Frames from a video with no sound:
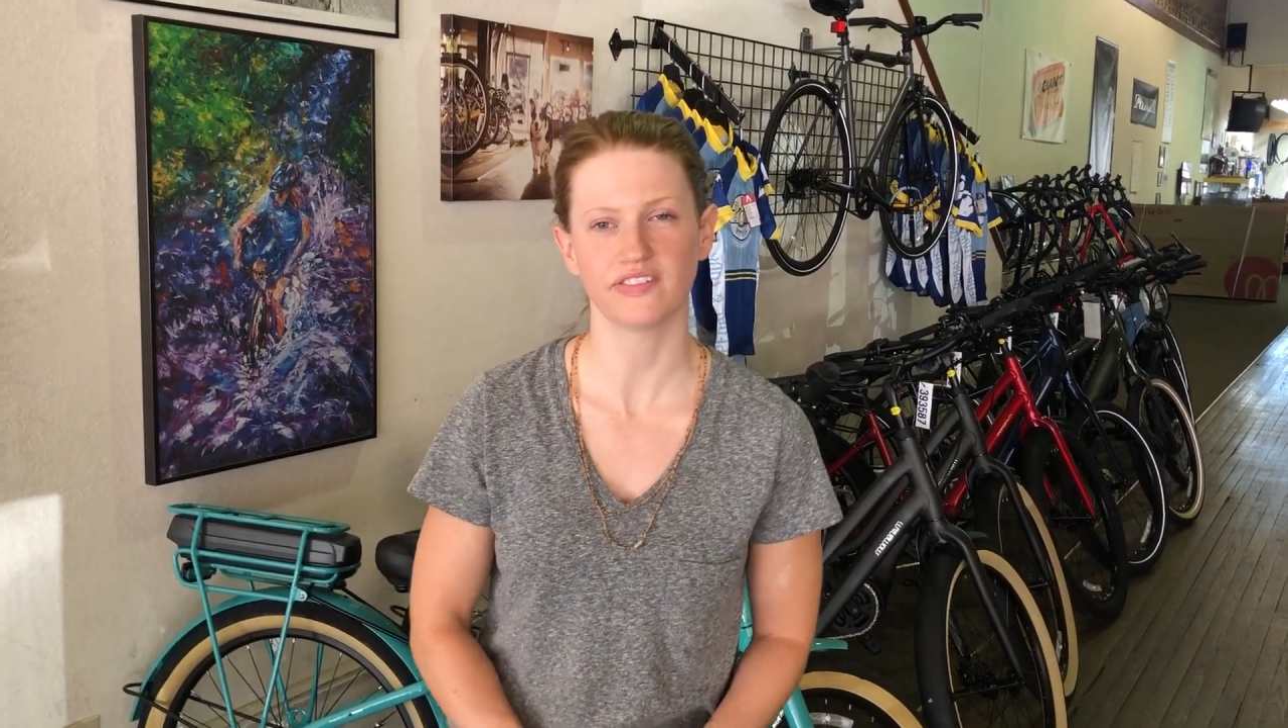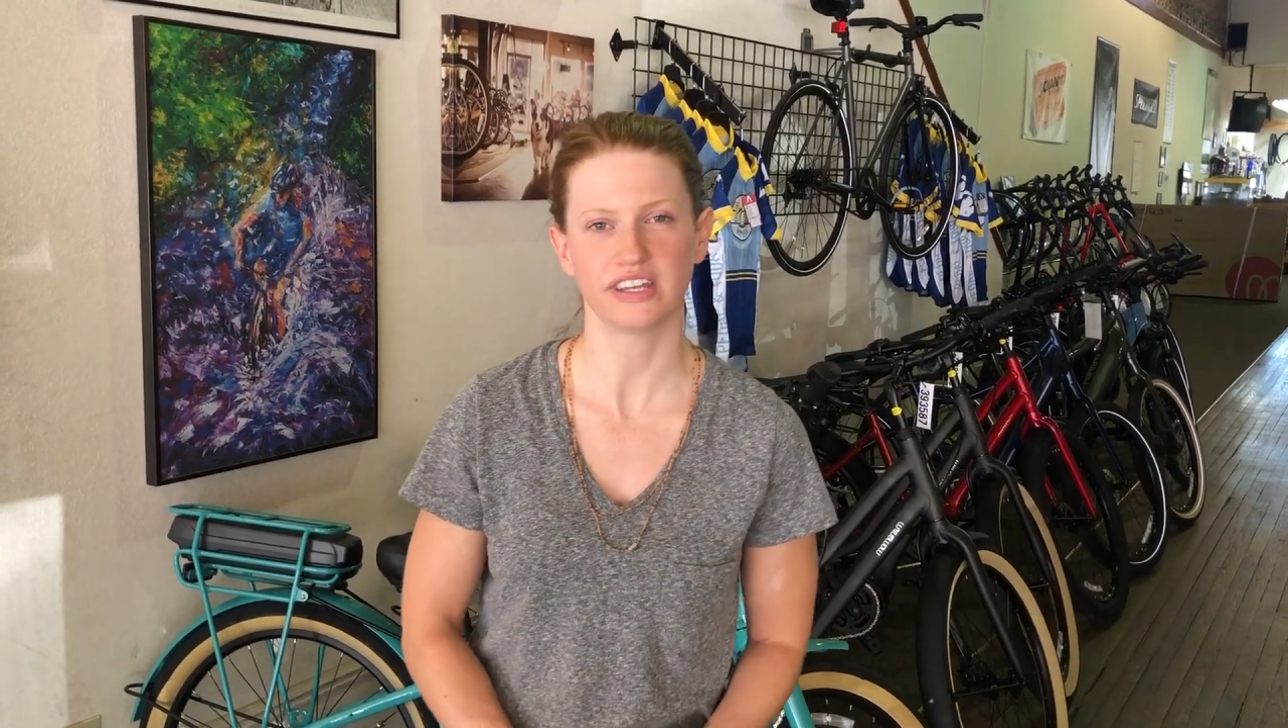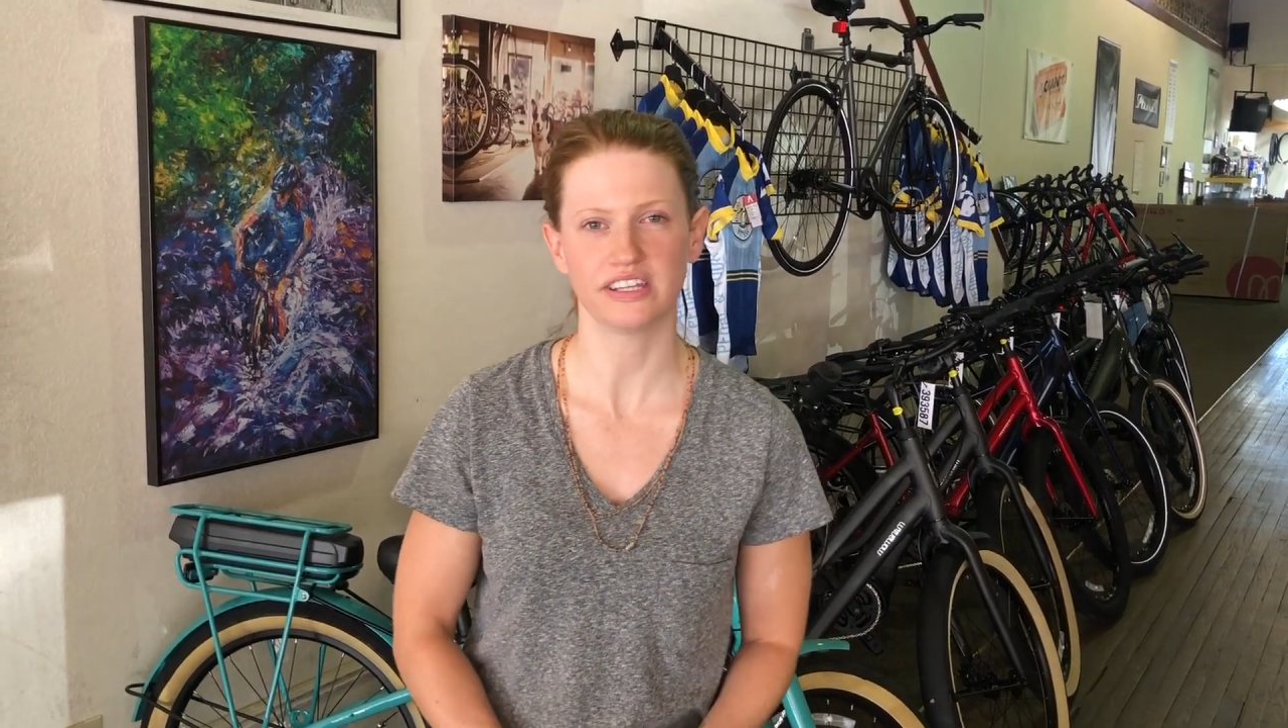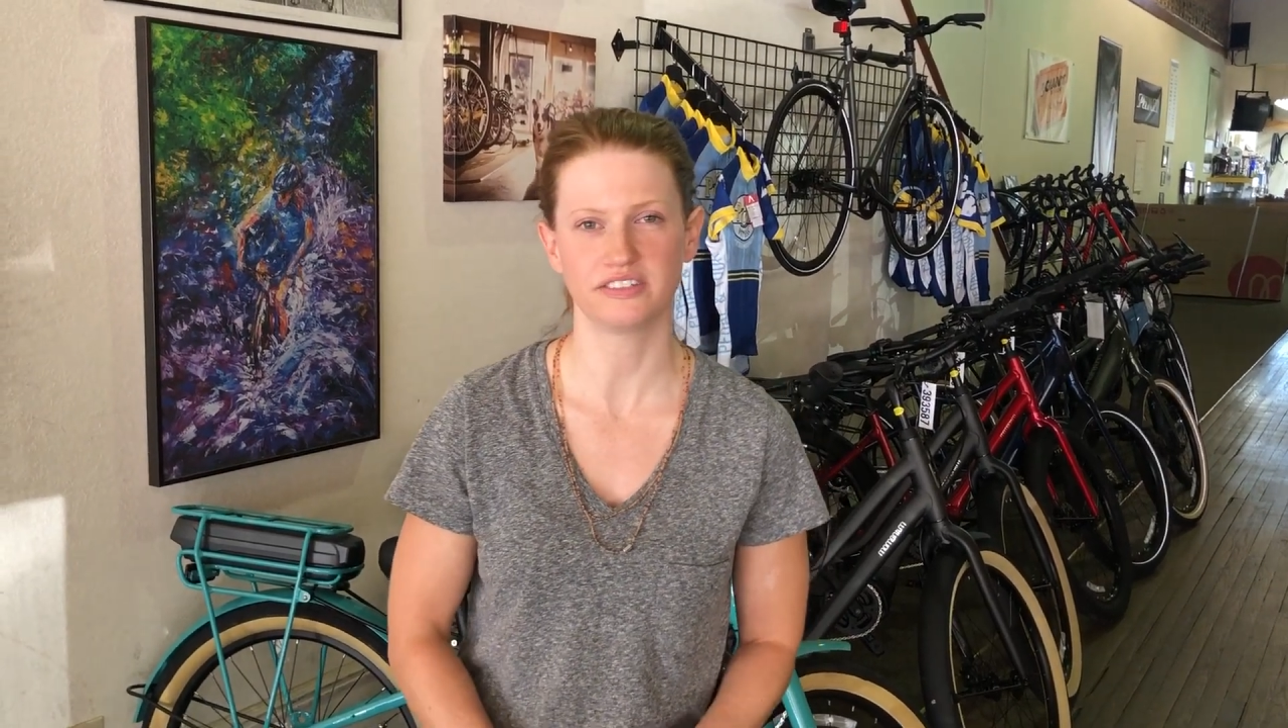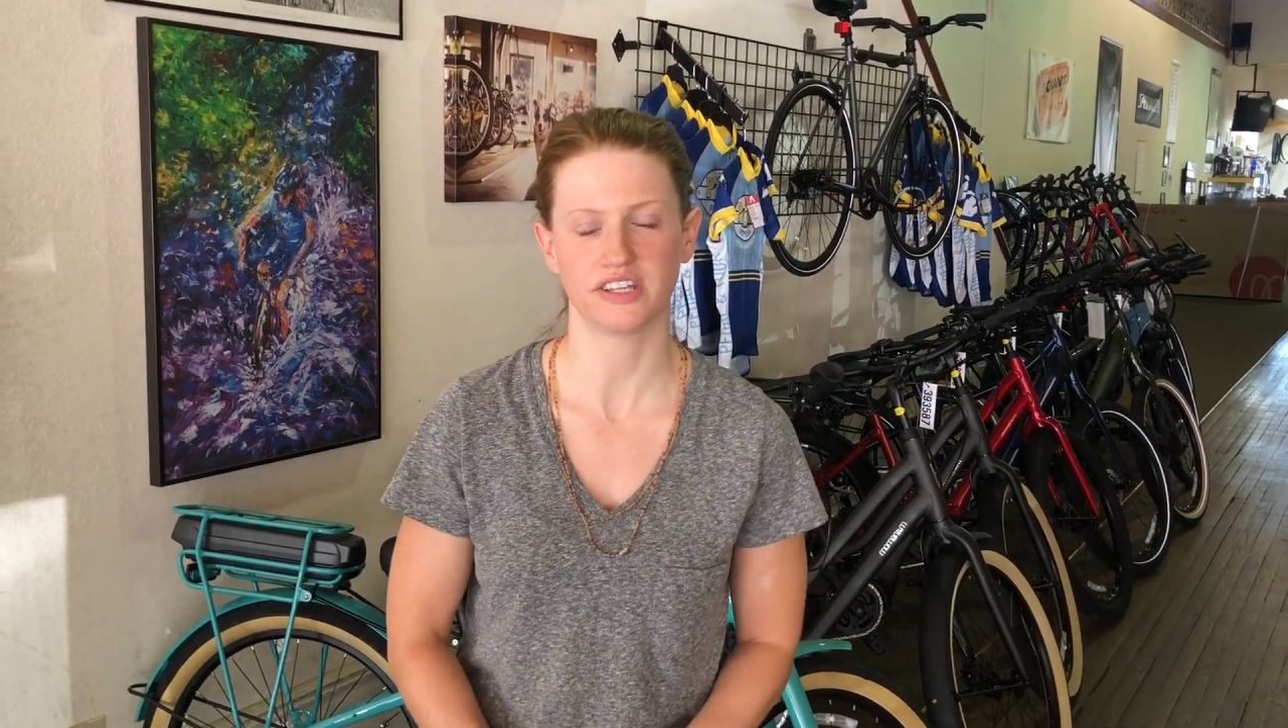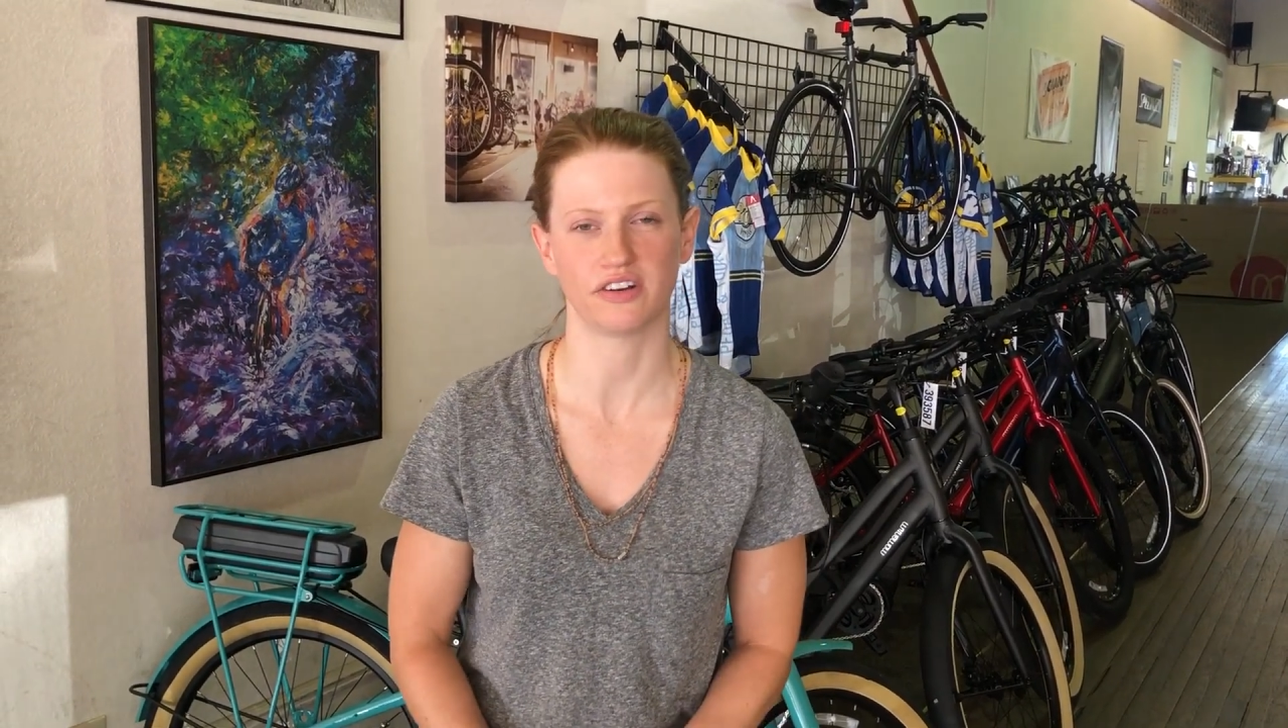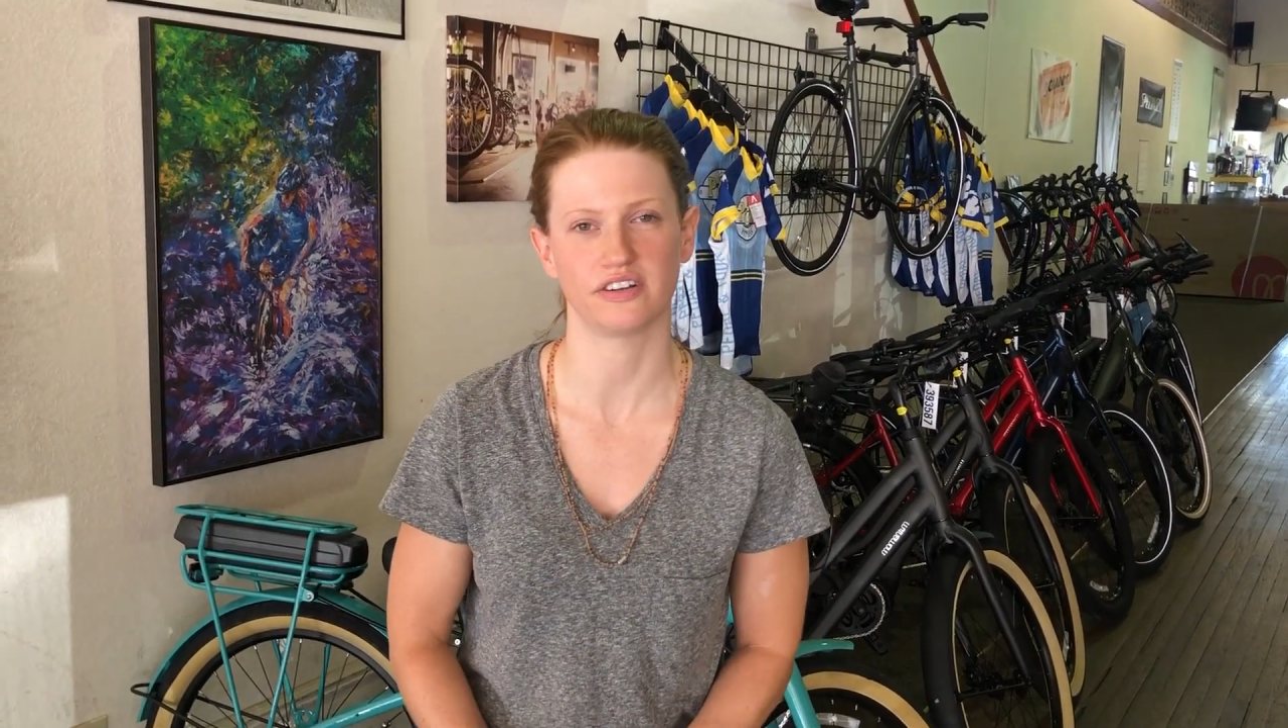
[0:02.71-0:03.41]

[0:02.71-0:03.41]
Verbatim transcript: Fitness here